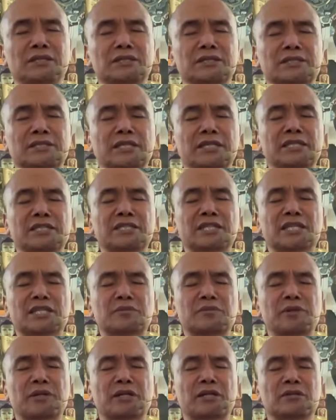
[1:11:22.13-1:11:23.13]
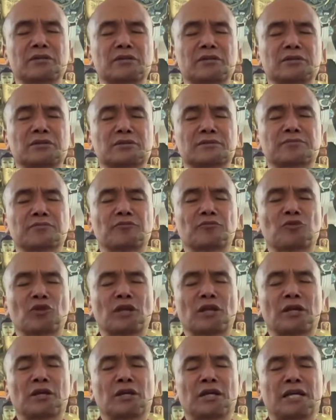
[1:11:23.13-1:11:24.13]
Stay in this experience.
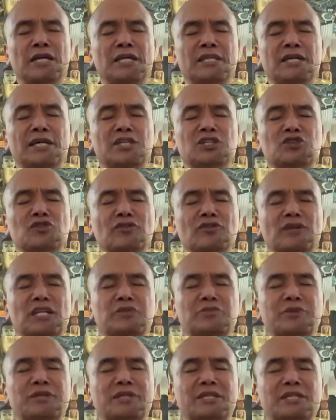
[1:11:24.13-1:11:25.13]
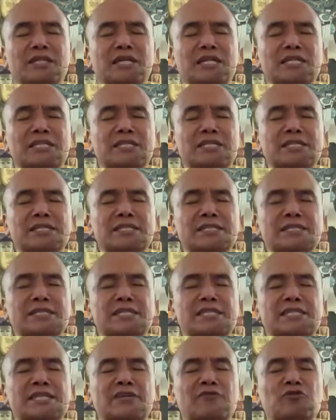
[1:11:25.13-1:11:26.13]
In the eyes of ultimate analysis, the
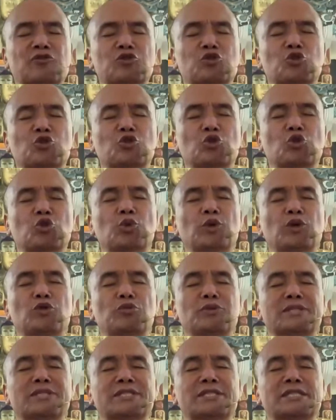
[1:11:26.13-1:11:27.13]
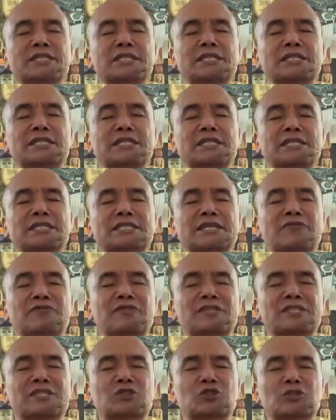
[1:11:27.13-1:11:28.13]
self is nowhere to be seen. The self
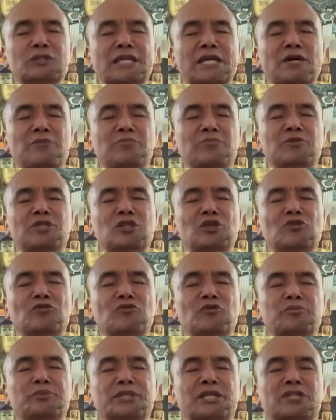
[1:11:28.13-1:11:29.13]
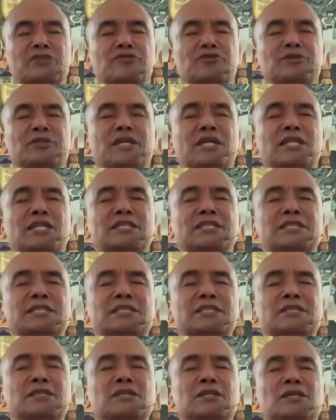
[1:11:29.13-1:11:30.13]
is empty of objective reality.
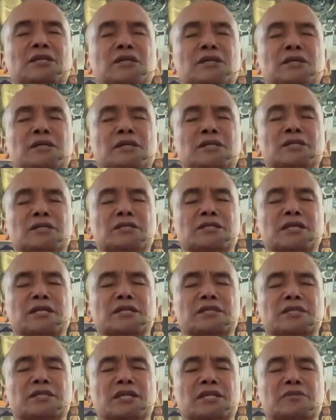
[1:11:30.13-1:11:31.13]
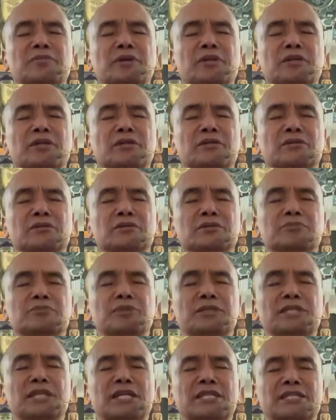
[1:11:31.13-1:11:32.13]
Stay in this experience.
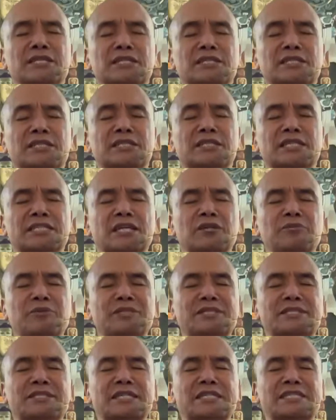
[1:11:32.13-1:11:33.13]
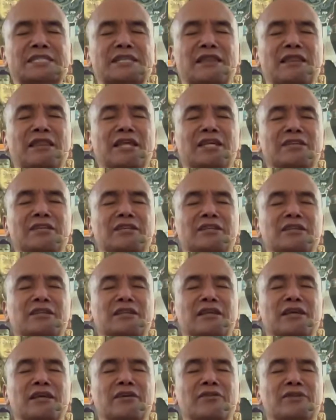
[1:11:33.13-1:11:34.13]
Besides the 6 elements, there's nothing
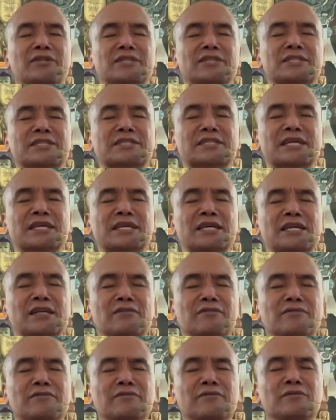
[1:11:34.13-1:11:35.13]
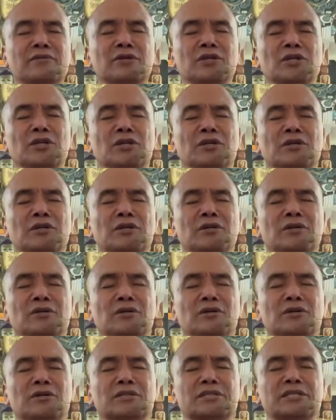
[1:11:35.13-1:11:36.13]
there as a self.
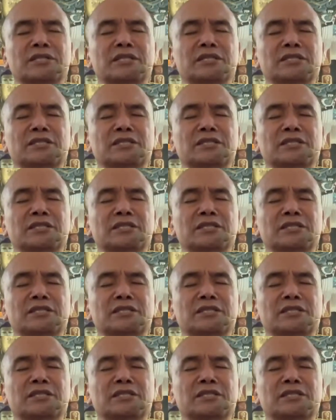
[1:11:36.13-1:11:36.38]
Stay in